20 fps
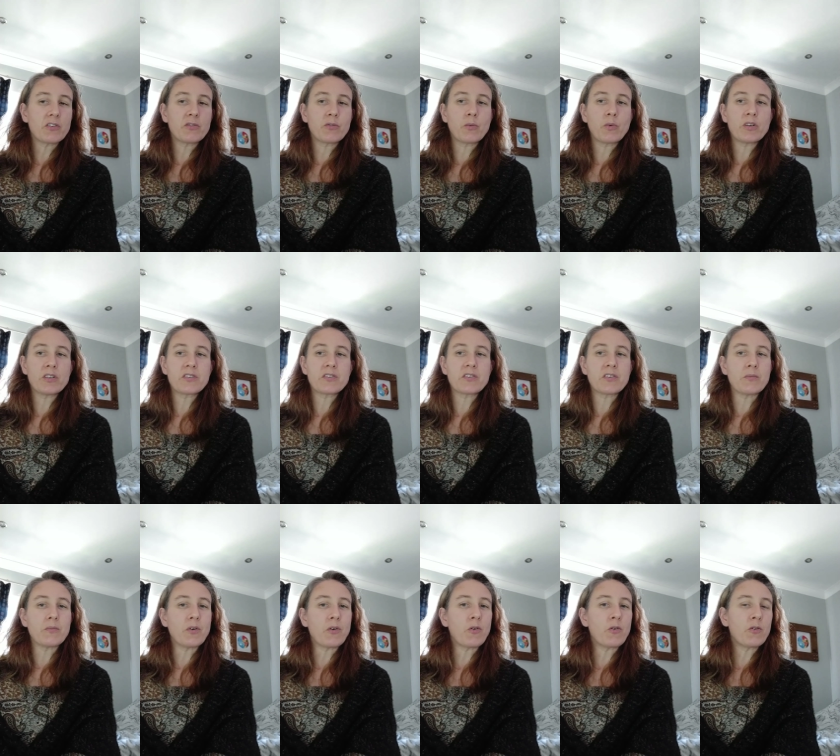of
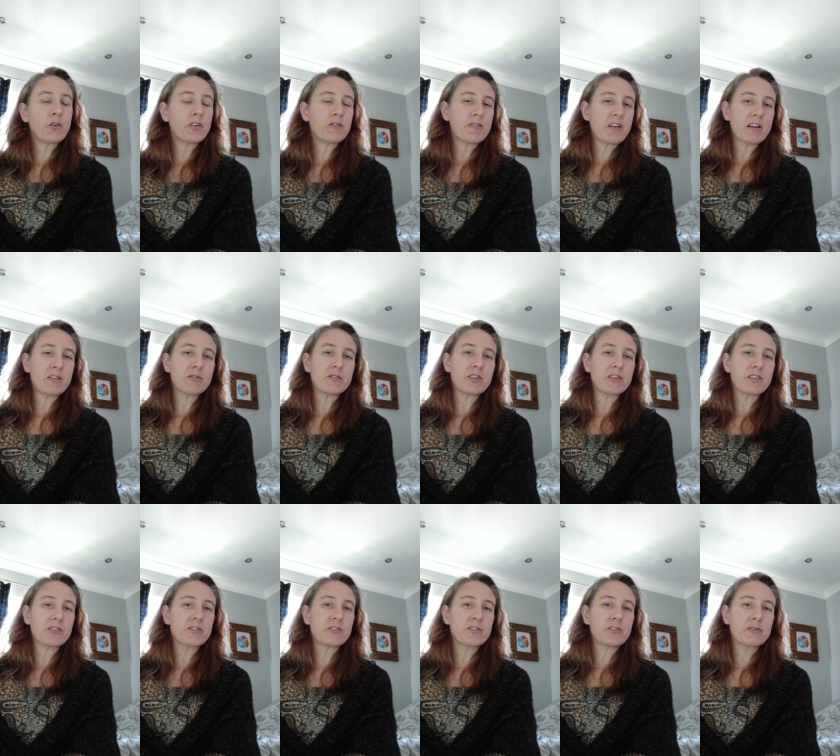wisdom all around
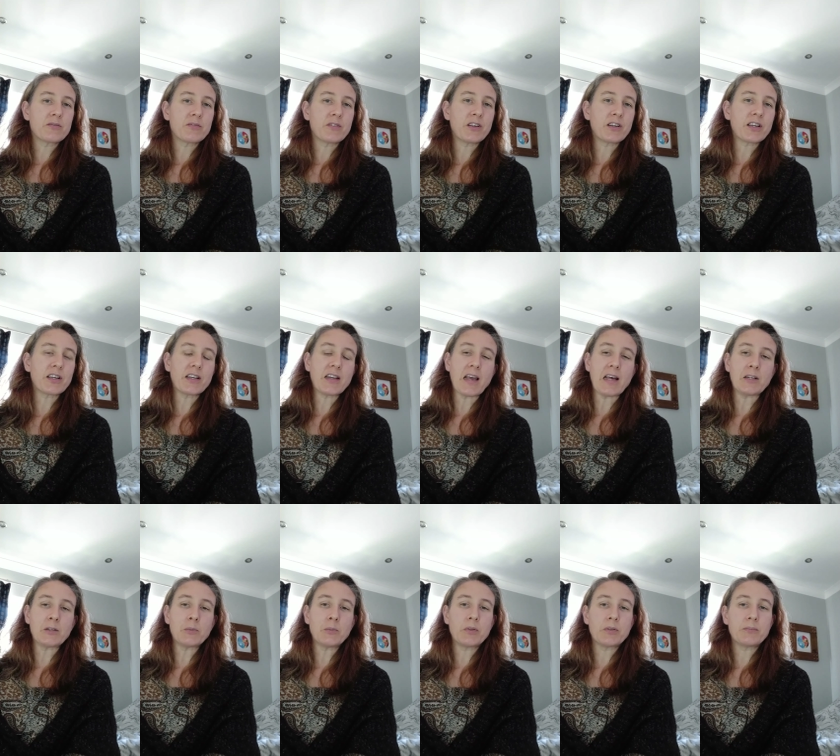us that can
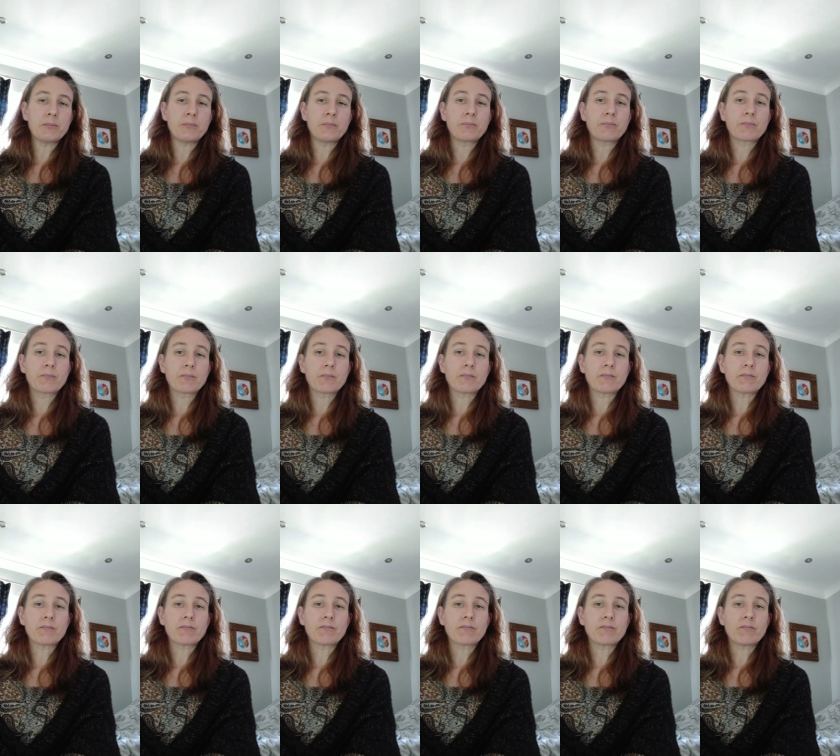help,
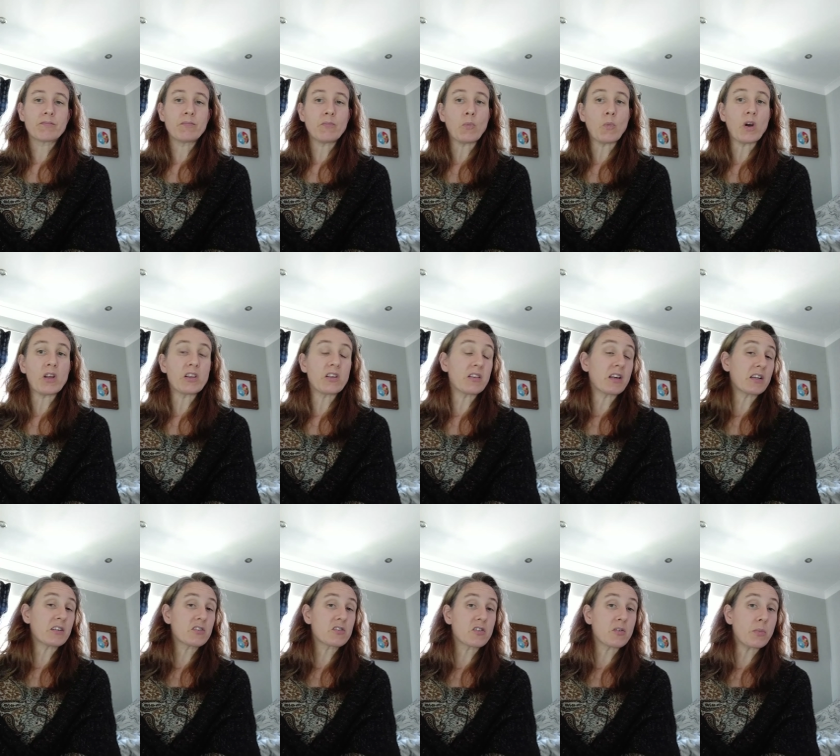whether
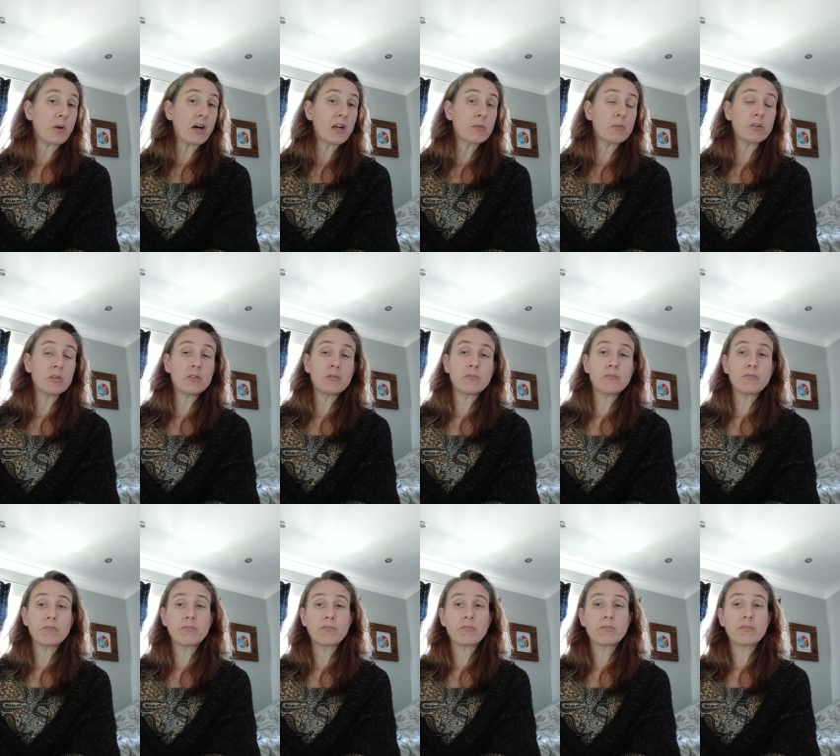that's the Bible,
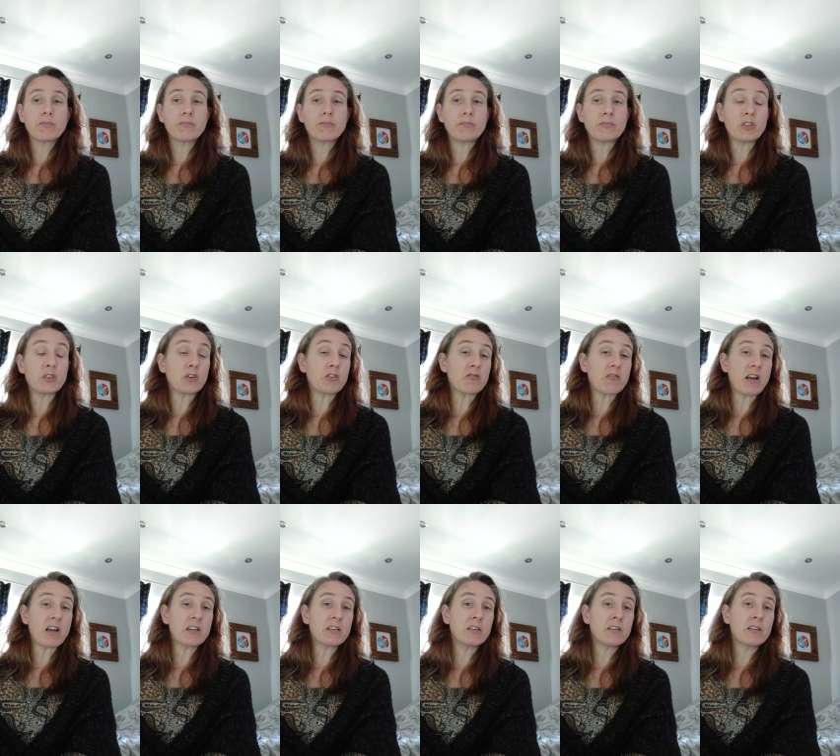the
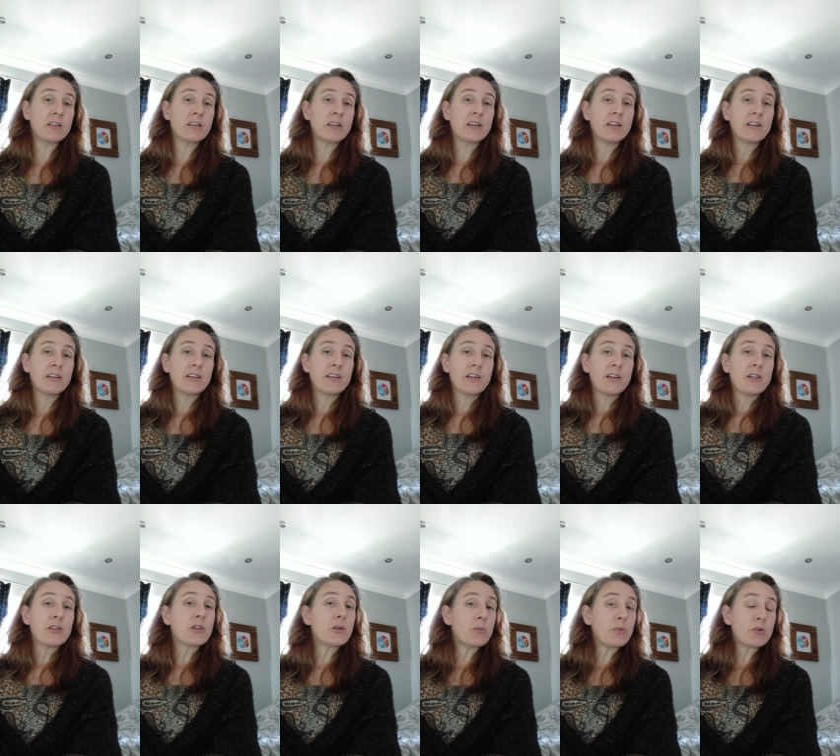Koran,
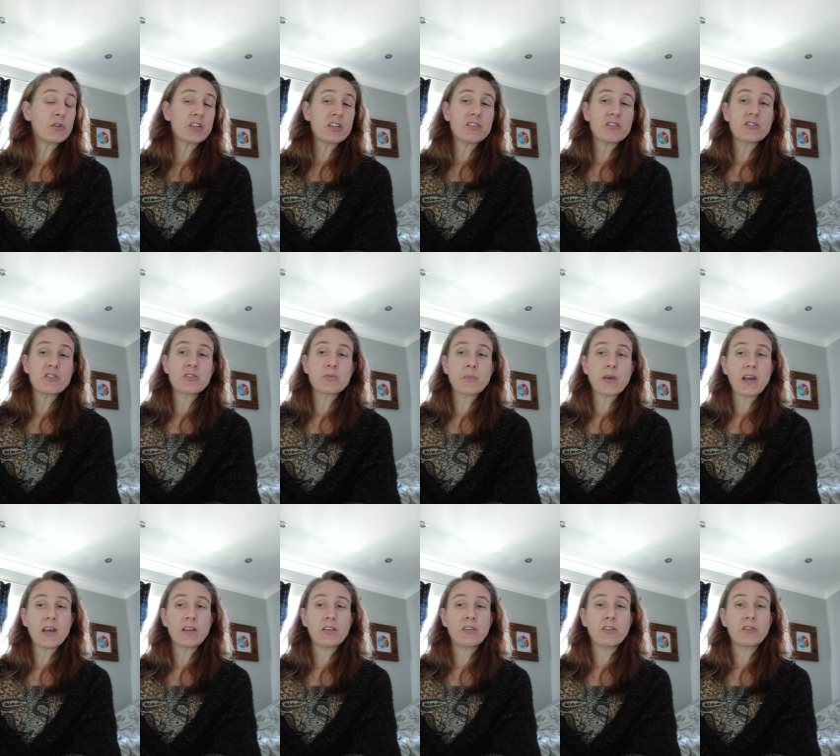the Buddhist's
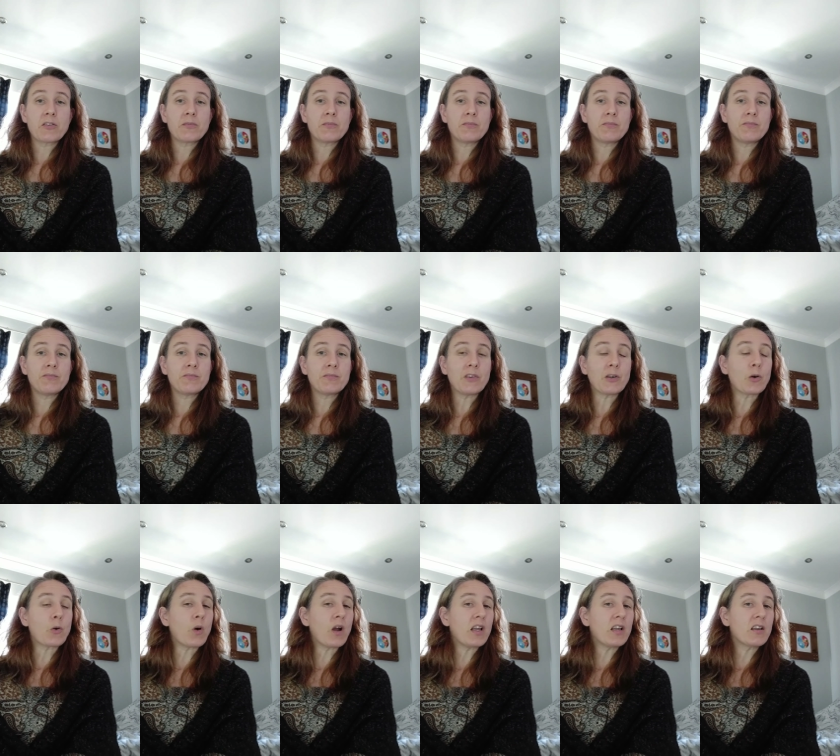path, the
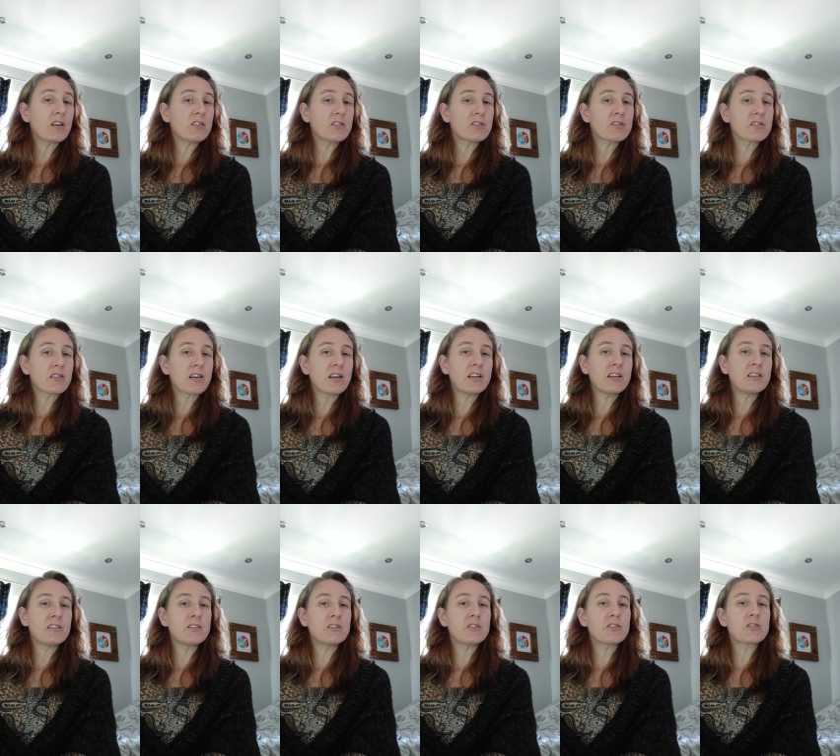Quaker's
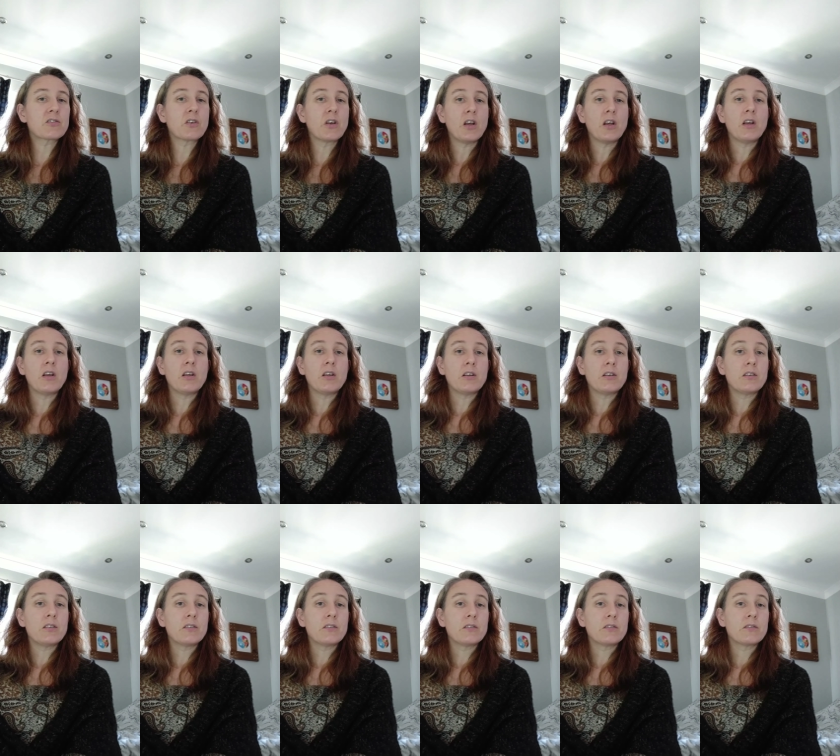silence,
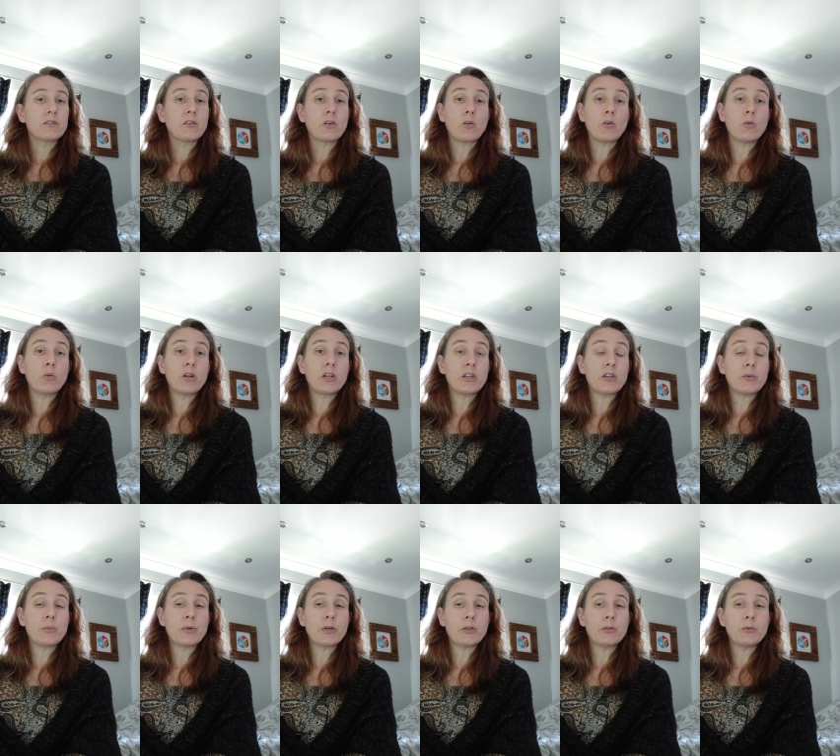or Winnie
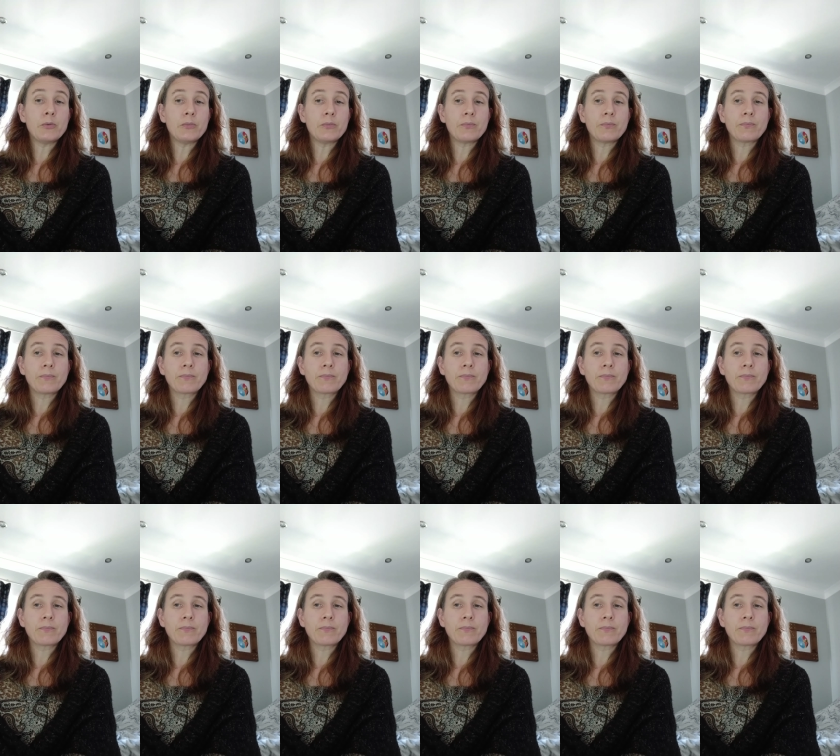the Pooh.